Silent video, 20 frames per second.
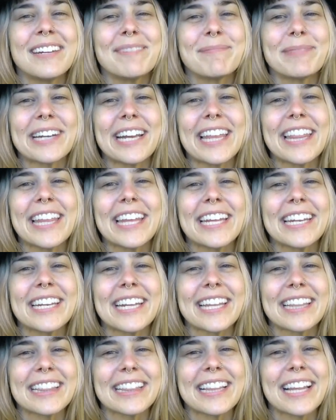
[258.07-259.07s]
Breathe in
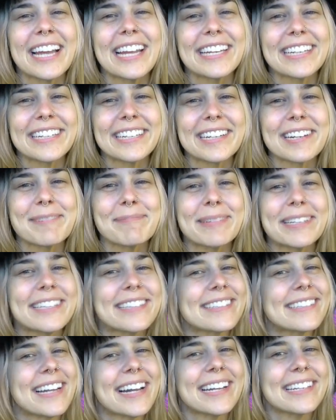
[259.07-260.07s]
and lighten up.
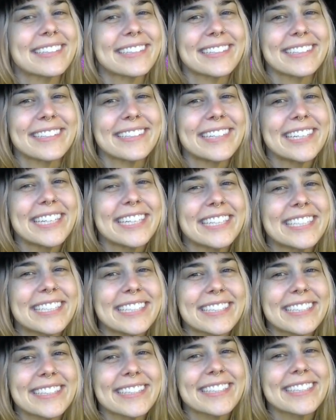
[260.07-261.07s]
It's not
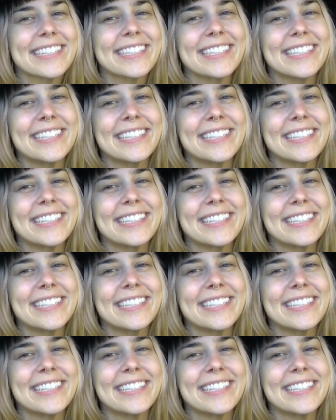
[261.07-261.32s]
serious.